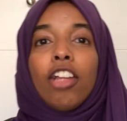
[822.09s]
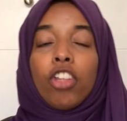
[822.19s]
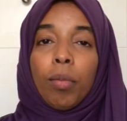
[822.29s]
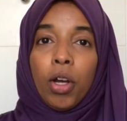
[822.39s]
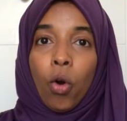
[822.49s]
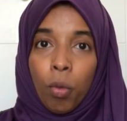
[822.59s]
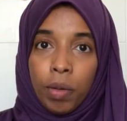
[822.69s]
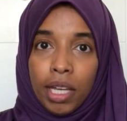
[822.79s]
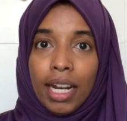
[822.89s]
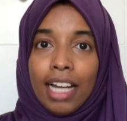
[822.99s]
so my OB
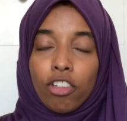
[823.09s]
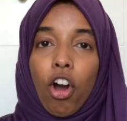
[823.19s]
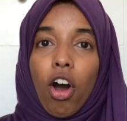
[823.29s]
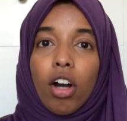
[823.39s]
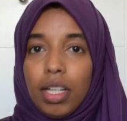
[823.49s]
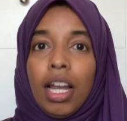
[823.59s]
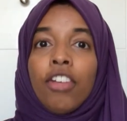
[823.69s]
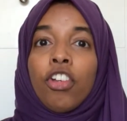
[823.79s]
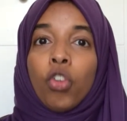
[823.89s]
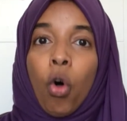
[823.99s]
and I talked and
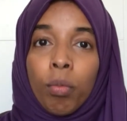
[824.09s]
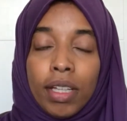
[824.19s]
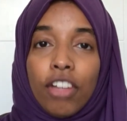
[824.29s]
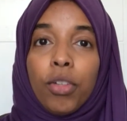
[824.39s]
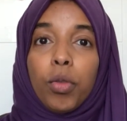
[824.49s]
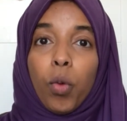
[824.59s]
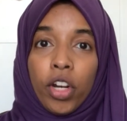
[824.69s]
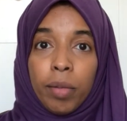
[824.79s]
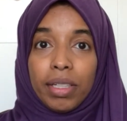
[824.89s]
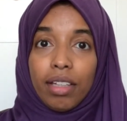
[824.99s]
she told me that she was worried
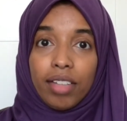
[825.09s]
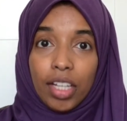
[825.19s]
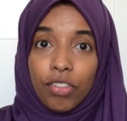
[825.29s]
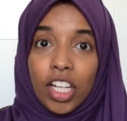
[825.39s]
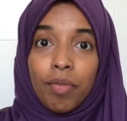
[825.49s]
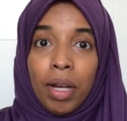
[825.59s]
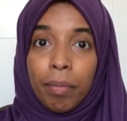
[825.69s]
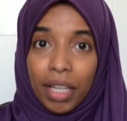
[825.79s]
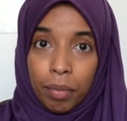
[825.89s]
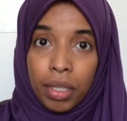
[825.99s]
about the safety of my
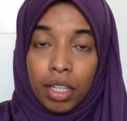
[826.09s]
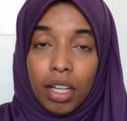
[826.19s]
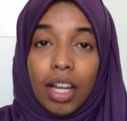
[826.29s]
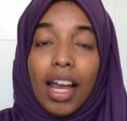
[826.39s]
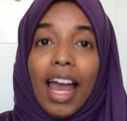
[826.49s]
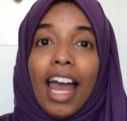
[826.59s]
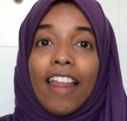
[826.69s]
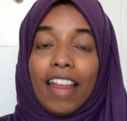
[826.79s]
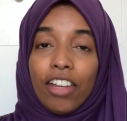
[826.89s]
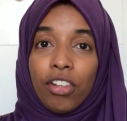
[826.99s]
baby and
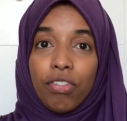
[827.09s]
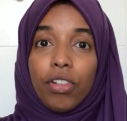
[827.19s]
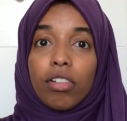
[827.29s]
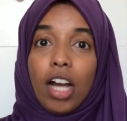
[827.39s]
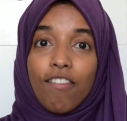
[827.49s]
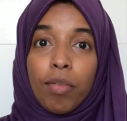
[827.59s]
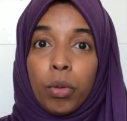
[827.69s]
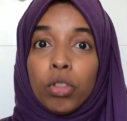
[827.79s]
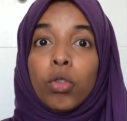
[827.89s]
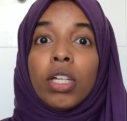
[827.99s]
that she feels
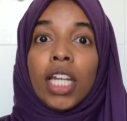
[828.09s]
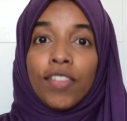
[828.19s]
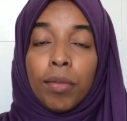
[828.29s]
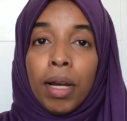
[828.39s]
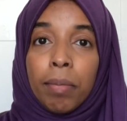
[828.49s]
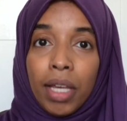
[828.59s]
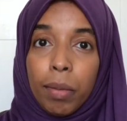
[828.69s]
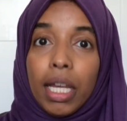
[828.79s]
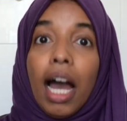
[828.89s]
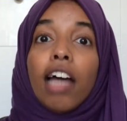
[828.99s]
comfortable to deliver my
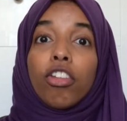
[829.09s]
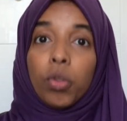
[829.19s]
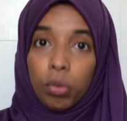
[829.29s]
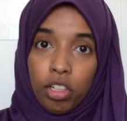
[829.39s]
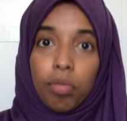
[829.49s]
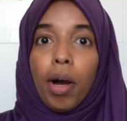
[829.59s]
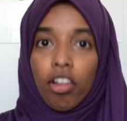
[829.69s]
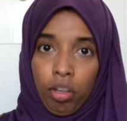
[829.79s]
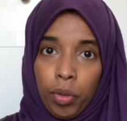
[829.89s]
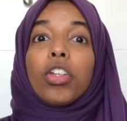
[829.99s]
baby as soon as
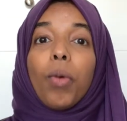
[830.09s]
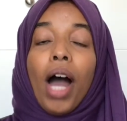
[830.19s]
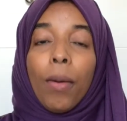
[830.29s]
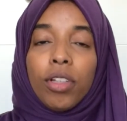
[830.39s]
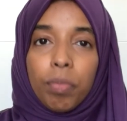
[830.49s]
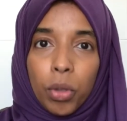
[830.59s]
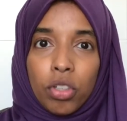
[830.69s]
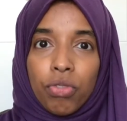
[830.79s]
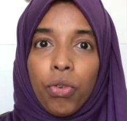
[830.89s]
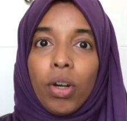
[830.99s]
possible. So I was
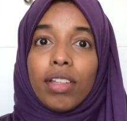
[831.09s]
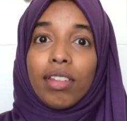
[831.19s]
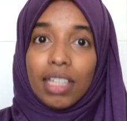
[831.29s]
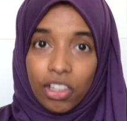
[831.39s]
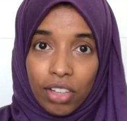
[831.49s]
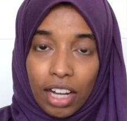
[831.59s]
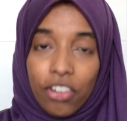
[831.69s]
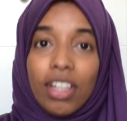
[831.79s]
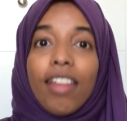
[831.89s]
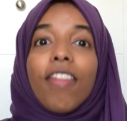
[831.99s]
booked for a
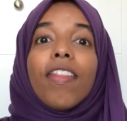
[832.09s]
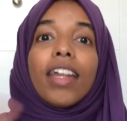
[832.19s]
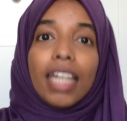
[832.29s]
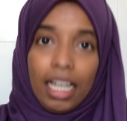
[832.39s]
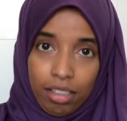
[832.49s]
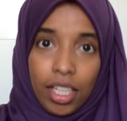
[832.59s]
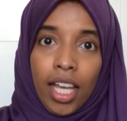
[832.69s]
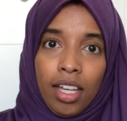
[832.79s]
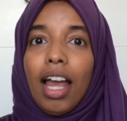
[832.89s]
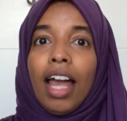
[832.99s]
C-section the next
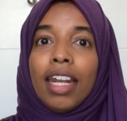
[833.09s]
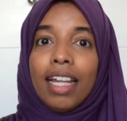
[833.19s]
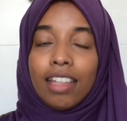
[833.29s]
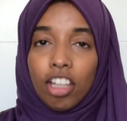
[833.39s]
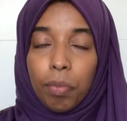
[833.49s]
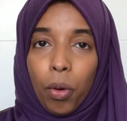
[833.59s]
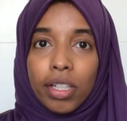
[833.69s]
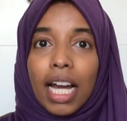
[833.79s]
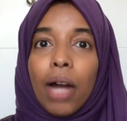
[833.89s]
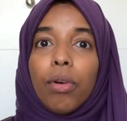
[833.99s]
day. And at this point,
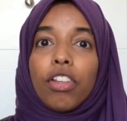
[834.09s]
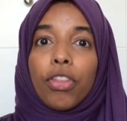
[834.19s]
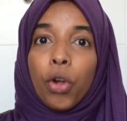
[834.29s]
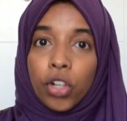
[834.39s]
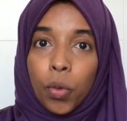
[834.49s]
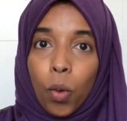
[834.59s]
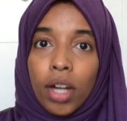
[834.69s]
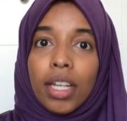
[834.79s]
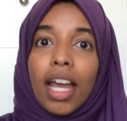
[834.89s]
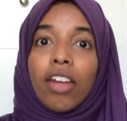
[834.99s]
I was
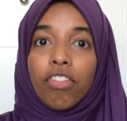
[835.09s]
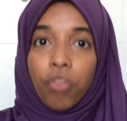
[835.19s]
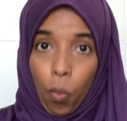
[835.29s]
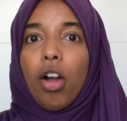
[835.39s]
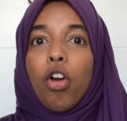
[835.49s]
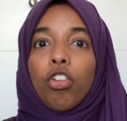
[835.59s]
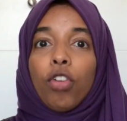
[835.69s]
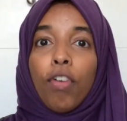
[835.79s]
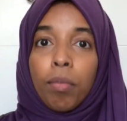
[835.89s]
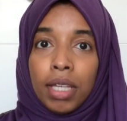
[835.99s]
31 and 4. So
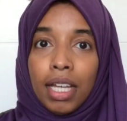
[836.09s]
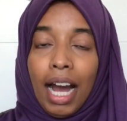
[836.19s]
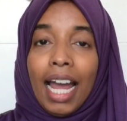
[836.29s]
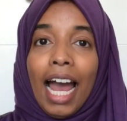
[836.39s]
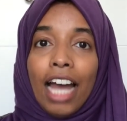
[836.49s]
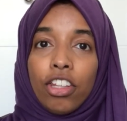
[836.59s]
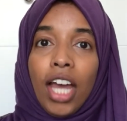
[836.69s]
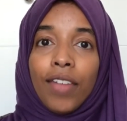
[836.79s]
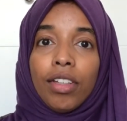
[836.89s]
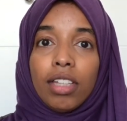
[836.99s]
for me, I had to
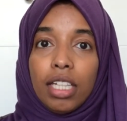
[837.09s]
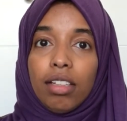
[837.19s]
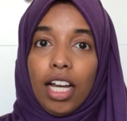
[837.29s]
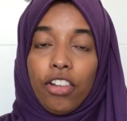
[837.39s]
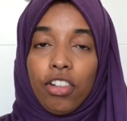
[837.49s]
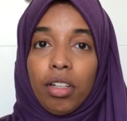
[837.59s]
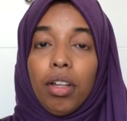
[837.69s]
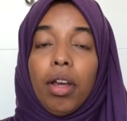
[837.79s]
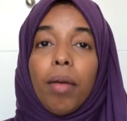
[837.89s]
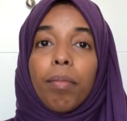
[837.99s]
have a C-section
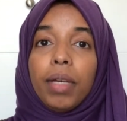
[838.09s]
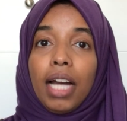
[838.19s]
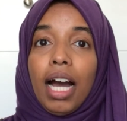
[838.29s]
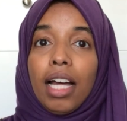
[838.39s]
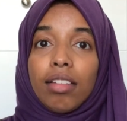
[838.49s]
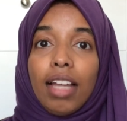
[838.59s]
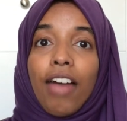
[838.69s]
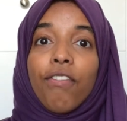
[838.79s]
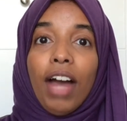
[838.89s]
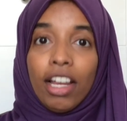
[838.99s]
because a
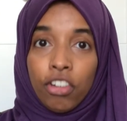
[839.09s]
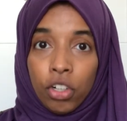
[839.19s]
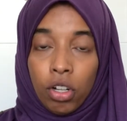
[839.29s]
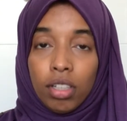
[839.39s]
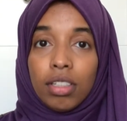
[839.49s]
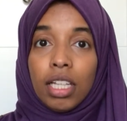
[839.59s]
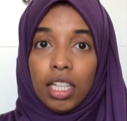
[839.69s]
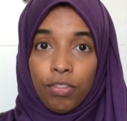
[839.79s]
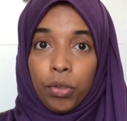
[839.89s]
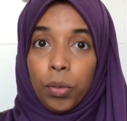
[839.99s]
vaginal
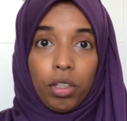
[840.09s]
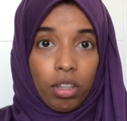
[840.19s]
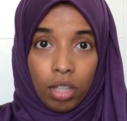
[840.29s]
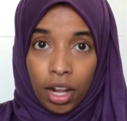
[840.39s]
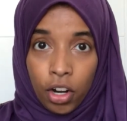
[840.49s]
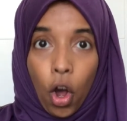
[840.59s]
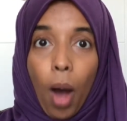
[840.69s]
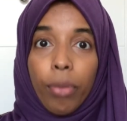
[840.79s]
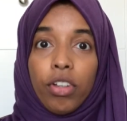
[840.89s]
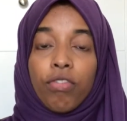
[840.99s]
delivery was not an
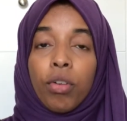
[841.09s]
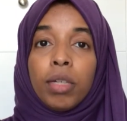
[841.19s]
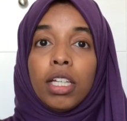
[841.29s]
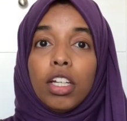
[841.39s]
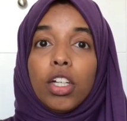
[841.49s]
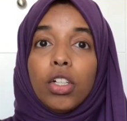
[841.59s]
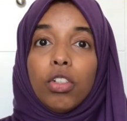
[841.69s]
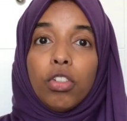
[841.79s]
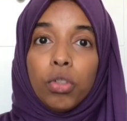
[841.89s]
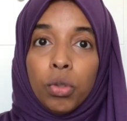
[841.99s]
option for me
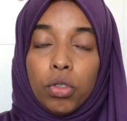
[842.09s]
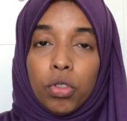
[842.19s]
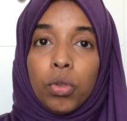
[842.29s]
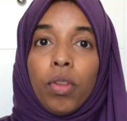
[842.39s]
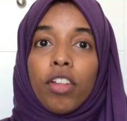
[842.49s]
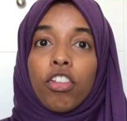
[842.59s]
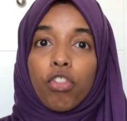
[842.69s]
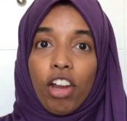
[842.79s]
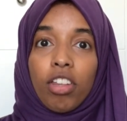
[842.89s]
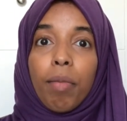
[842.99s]
due to the
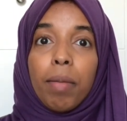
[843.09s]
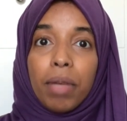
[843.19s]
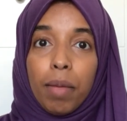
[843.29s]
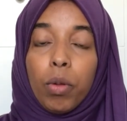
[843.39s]
stress my baby